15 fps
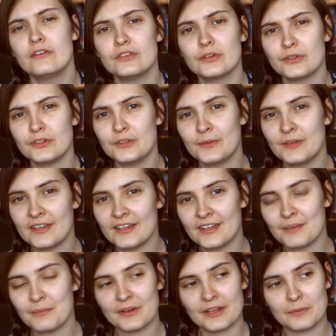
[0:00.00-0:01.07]
If you're new
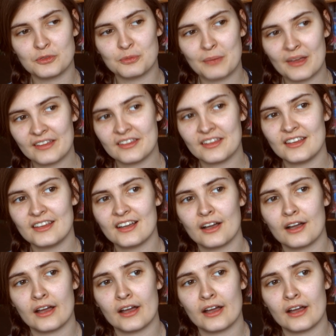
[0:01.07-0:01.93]
here, my name's Becky.